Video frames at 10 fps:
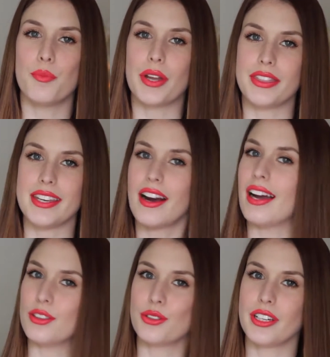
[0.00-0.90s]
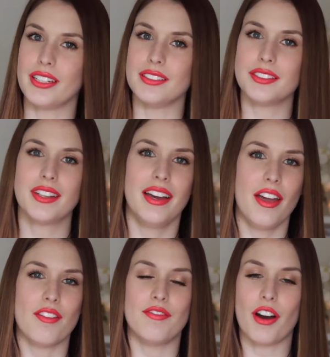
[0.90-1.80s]
but the eye look is
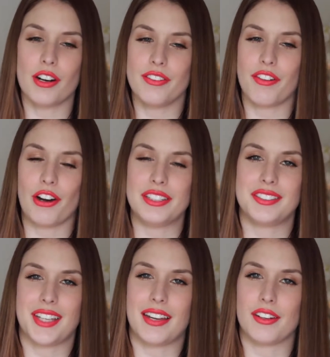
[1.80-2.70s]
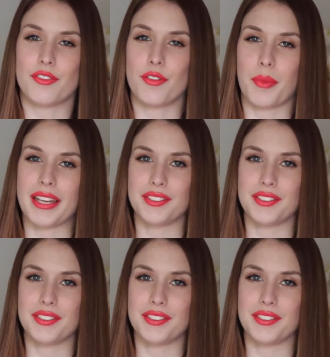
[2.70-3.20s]
very, very standard for me.